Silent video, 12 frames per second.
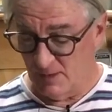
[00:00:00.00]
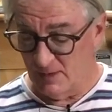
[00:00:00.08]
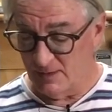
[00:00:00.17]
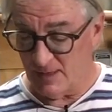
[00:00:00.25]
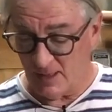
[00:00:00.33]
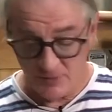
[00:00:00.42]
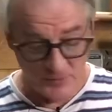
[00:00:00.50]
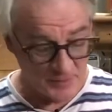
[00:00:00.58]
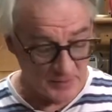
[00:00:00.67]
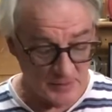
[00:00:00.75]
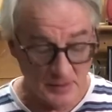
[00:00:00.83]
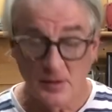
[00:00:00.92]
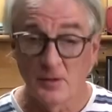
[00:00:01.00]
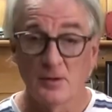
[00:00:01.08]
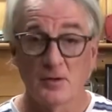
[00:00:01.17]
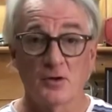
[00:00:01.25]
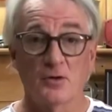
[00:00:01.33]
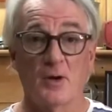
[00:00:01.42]
Now you can
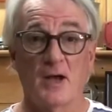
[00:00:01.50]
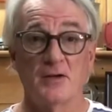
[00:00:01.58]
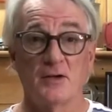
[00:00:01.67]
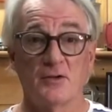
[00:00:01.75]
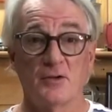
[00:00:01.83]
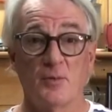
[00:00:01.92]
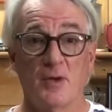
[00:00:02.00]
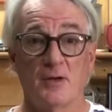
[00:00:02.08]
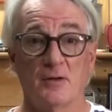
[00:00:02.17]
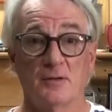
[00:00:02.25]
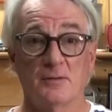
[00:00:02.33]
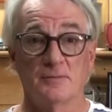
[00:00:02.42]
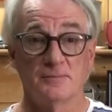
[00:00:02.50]
grind on the metal